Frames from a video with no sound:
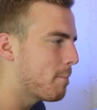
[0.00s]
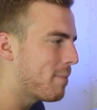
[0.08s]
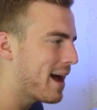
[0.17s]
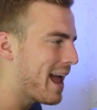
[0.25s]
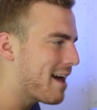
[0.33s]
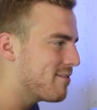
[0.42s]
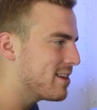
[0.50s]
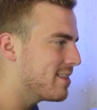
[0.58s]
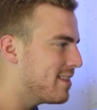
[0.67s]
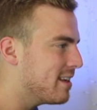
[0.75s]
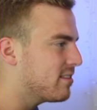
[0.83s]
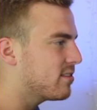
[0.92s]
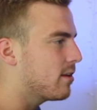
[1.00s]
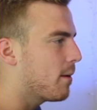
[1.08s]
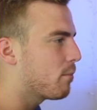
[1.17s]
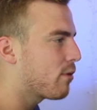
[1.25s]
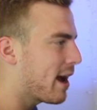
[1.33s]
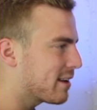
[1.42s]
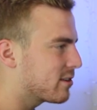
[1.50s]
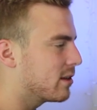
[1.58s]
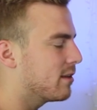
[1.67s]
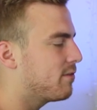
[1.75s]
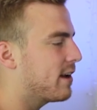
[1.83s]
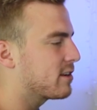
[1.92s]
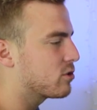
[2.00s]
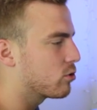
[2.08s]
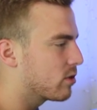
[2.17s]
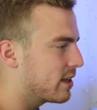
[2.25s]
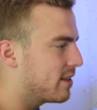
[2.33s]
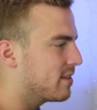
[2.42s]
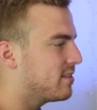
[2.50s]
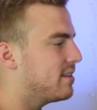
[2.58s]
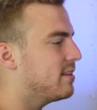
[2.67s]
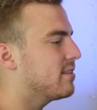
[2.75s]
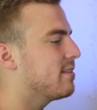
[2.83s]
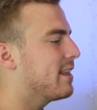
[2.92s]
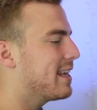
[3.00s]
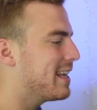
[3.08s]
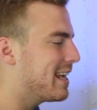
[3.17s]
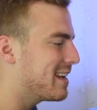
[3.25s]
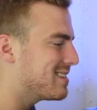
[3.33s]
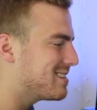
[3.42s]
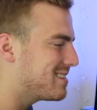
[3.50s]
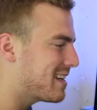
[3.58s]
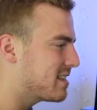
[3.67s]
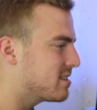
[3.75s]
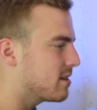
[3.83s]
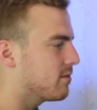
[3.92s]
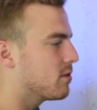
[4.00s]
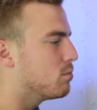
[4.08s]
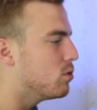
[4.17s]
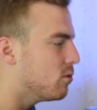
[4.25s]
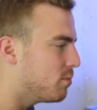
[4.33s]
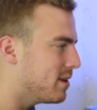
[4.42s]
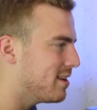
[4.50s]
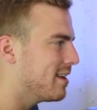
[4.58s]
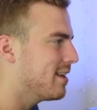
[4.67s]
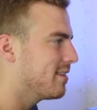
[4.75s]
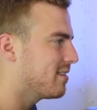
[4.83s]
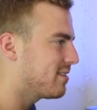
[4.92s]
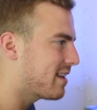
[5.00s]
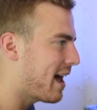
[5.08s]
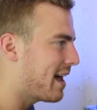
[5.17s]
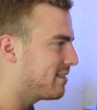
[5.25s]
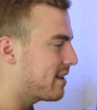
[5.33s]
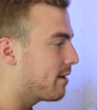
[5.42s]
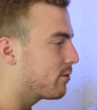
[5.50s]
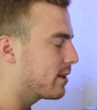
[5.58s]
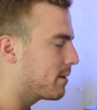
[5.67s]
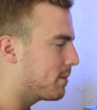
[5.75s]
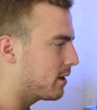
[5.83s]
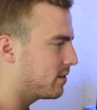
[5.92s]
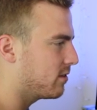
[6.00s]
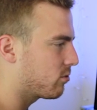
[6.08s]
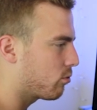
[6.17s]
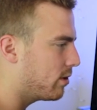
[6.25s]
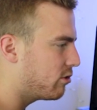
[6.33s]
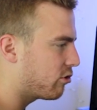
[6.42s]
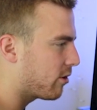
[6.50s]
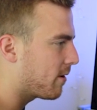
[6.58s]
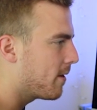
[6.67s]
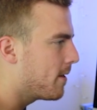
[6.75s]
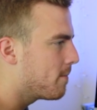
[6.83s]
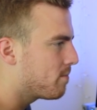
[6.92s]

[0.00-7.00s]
By having this practical effect early in the season, they can get a sense of the movement, the size, everything about this creature,